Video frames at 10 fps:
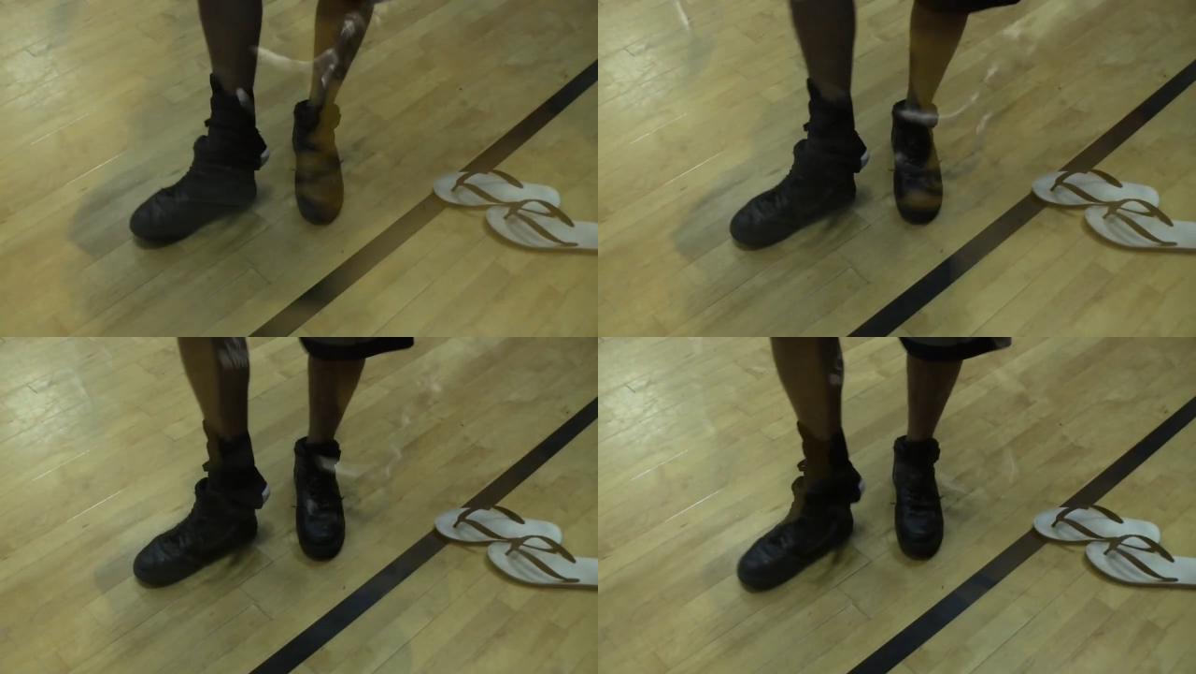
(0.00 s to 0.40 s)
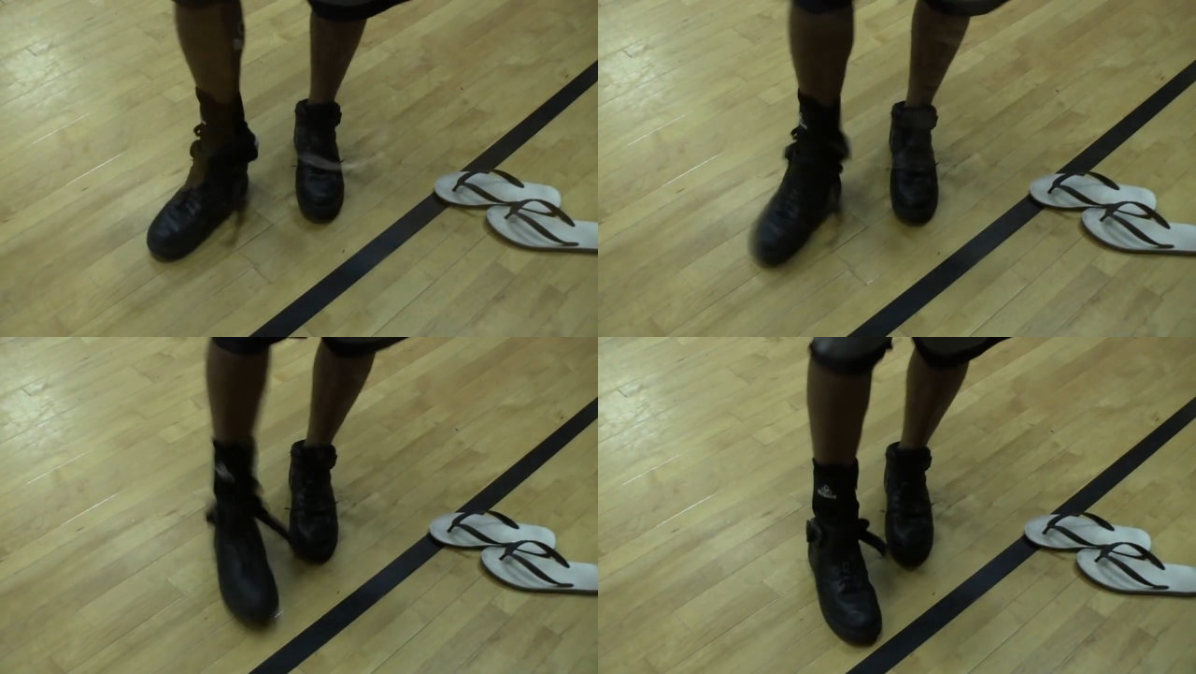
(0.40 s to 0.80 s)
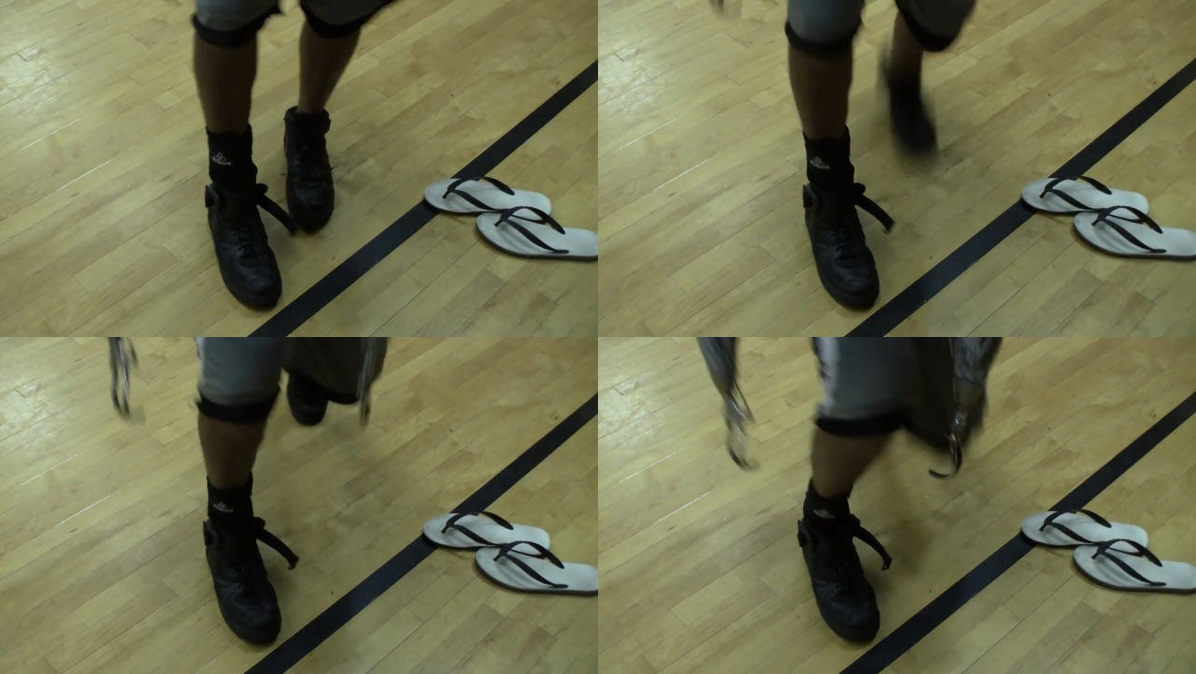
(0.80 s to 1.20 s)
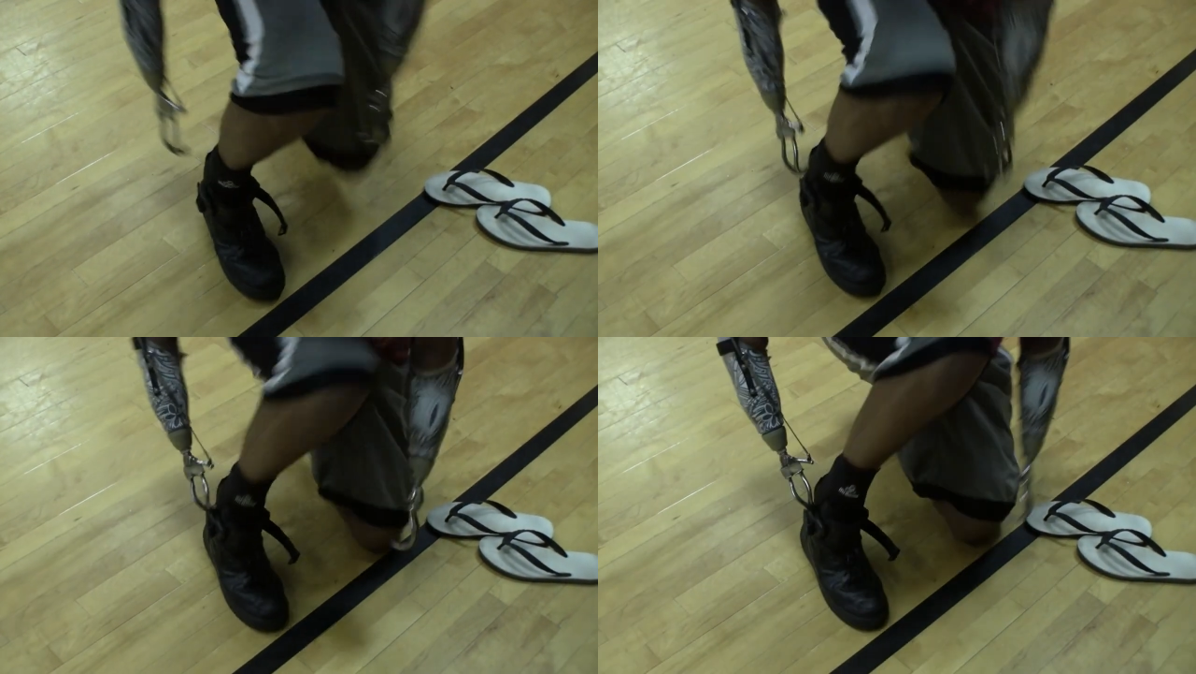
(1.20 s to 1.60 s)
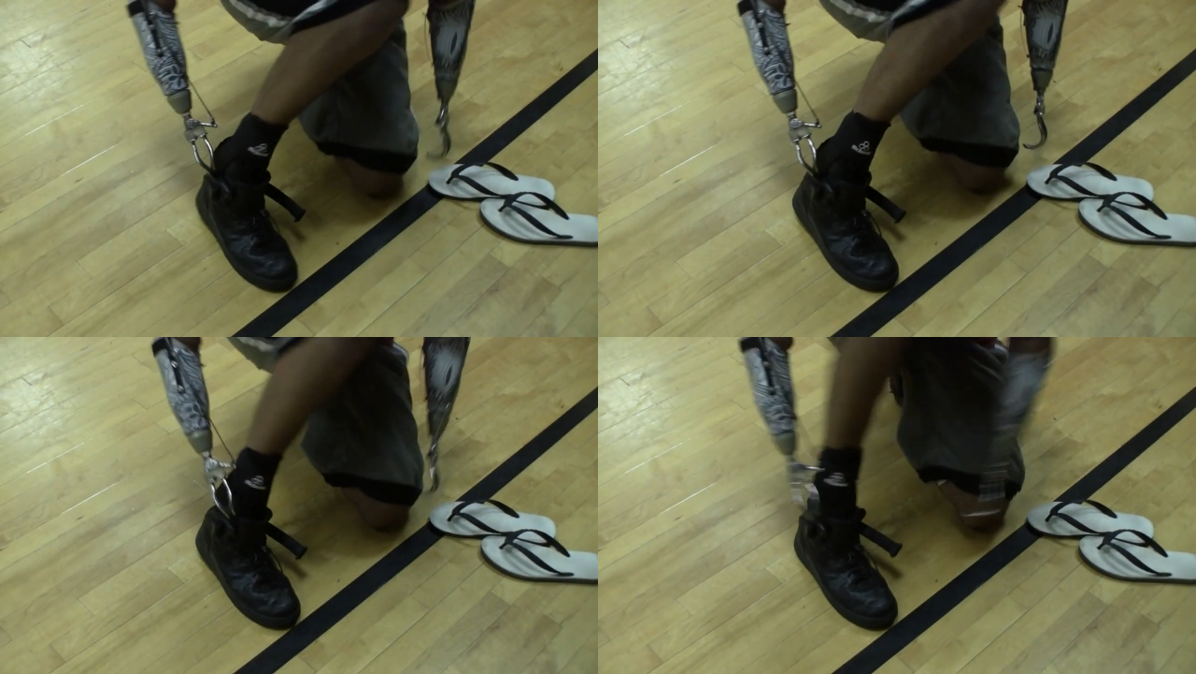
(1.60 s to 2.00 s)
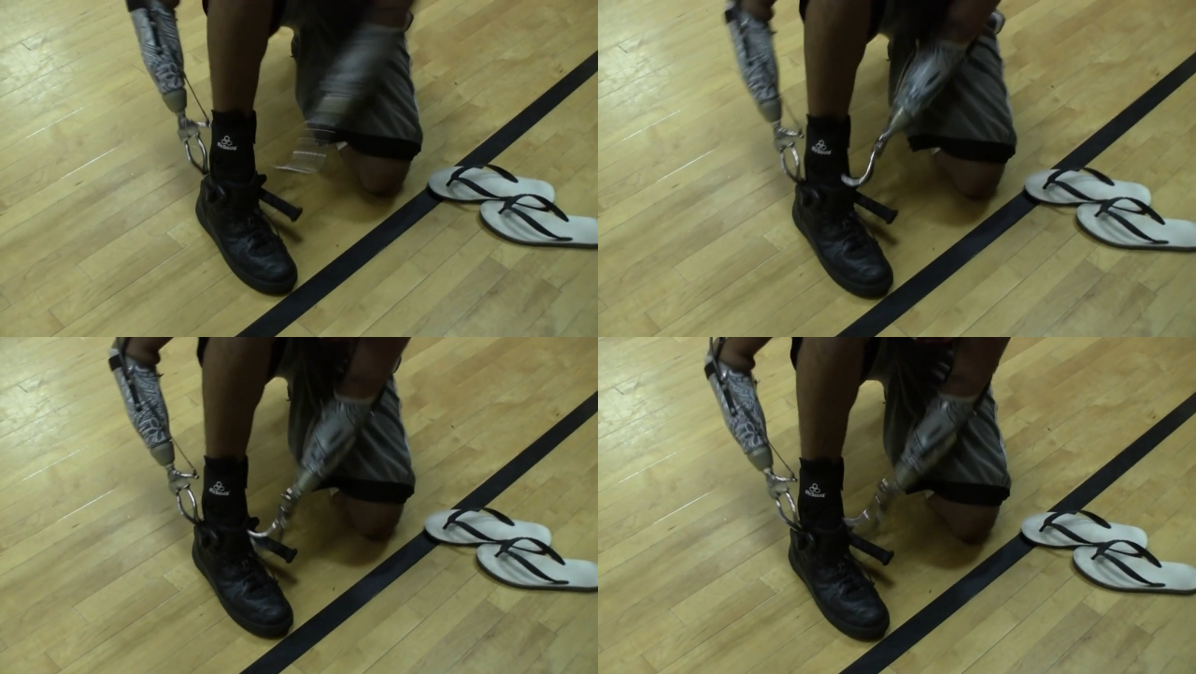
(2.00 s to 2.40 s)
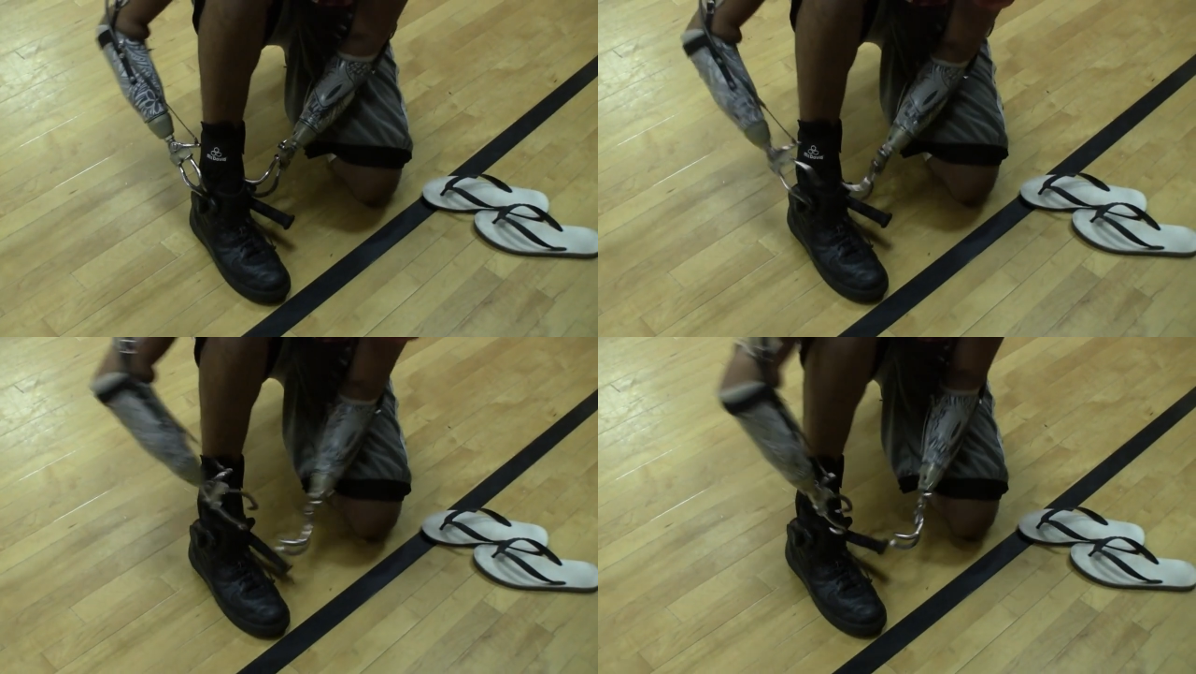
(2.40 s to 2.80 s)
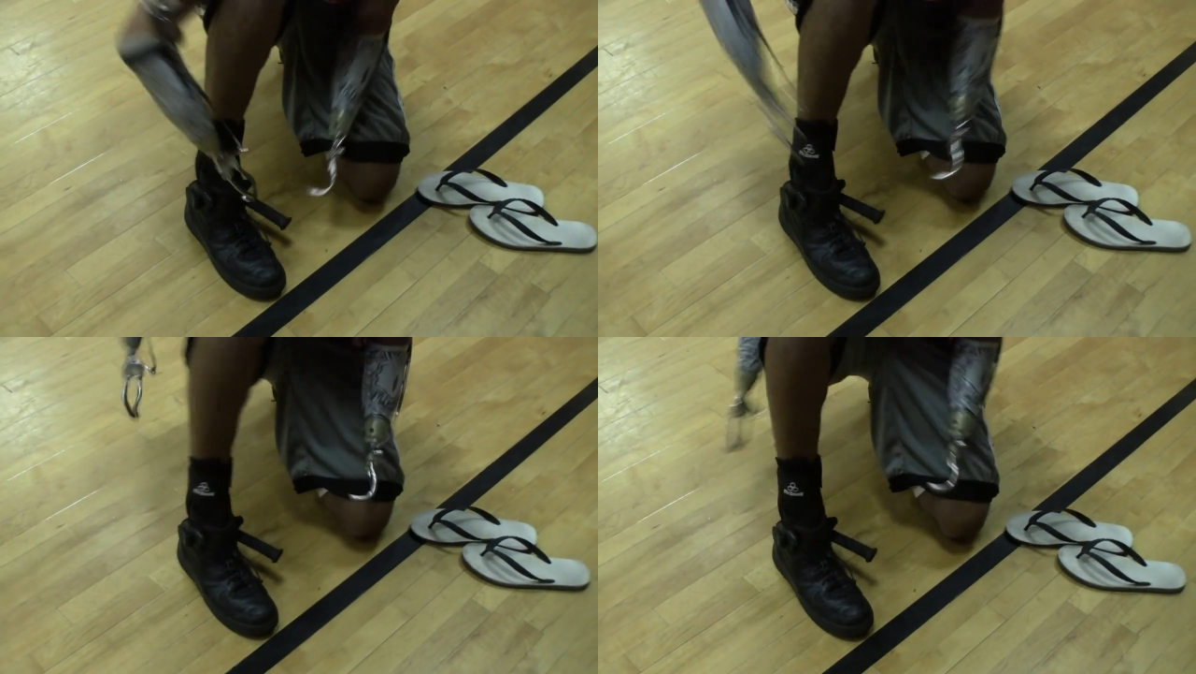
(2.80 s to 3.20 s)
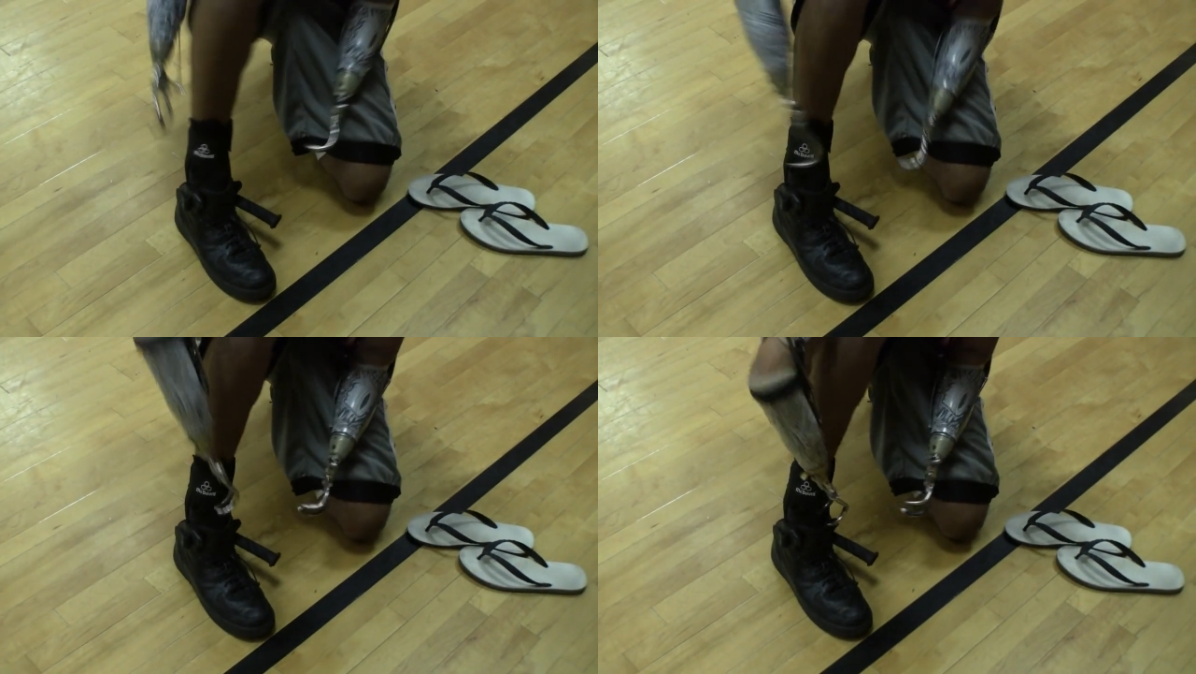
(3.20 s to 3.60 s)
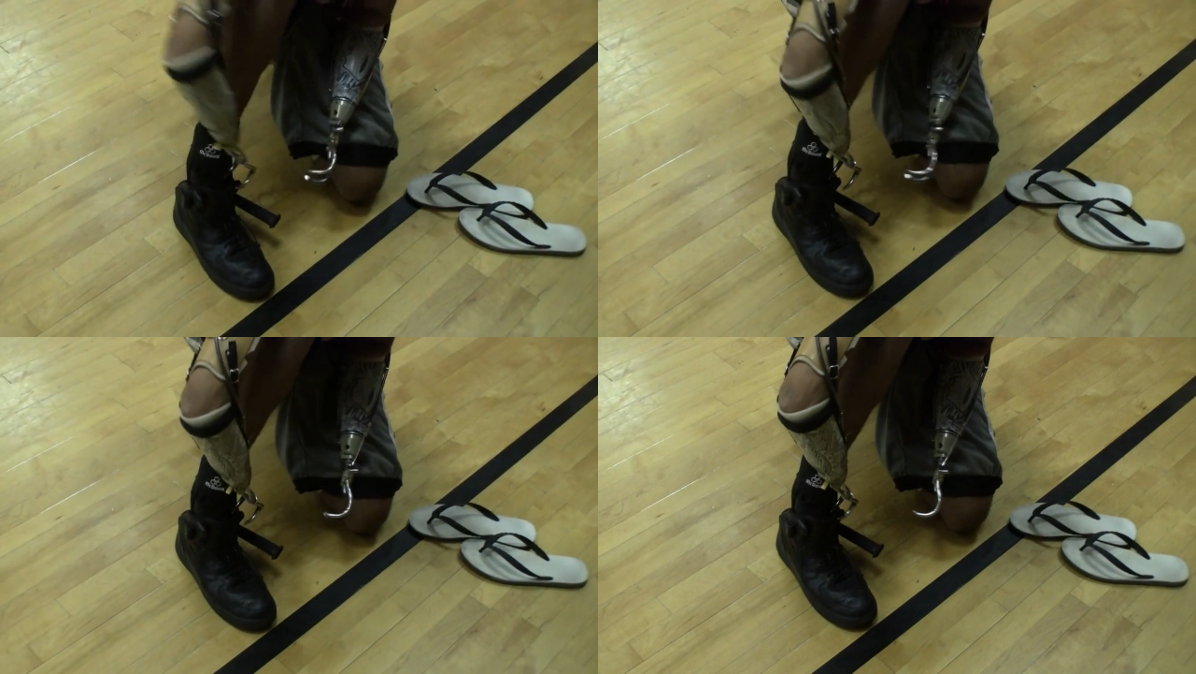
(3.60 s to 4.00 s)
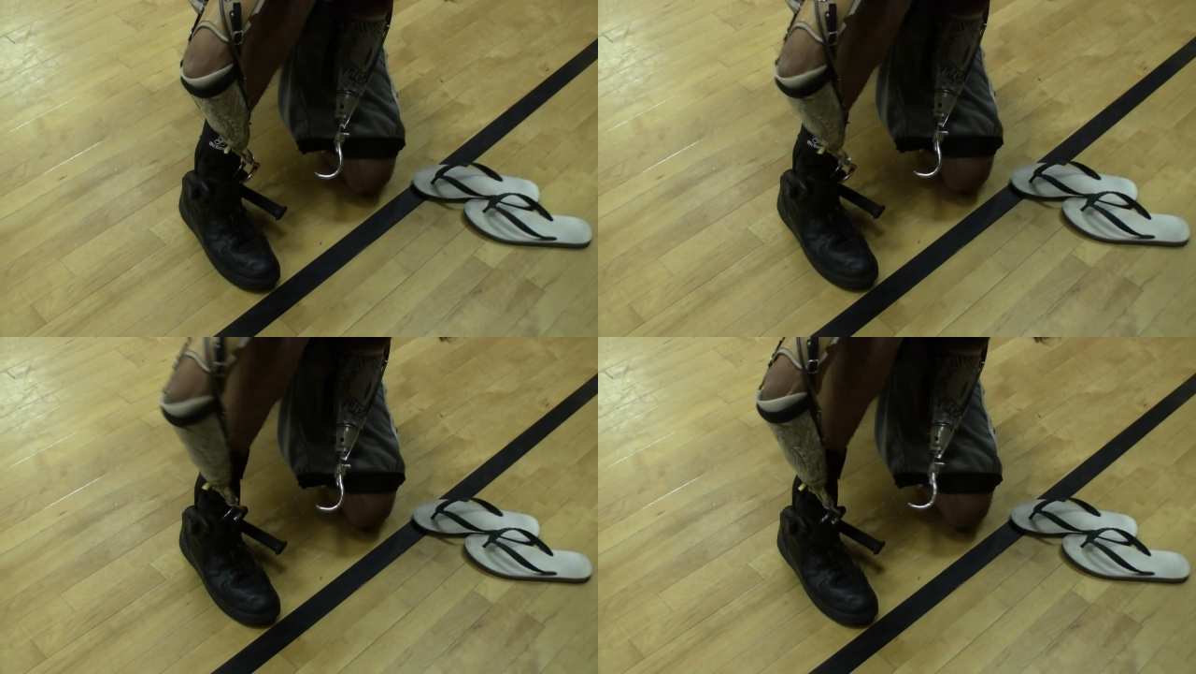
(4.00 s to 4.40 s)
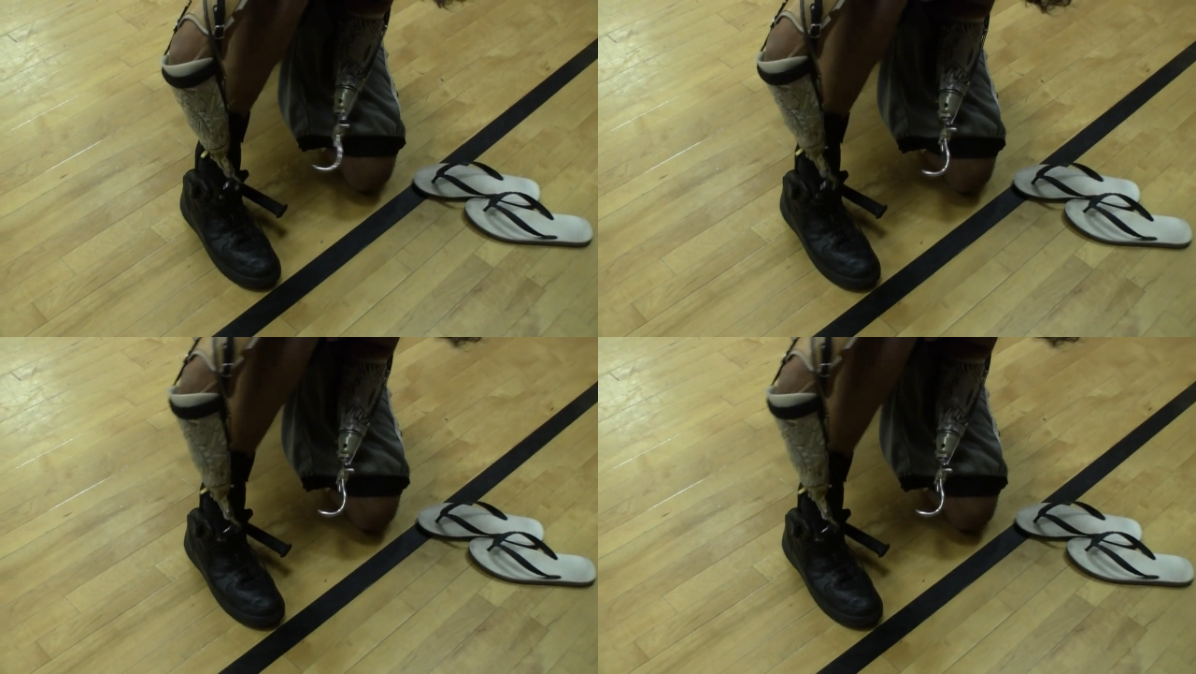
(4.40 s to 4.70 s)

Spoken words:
Nobody's mouth can be seen.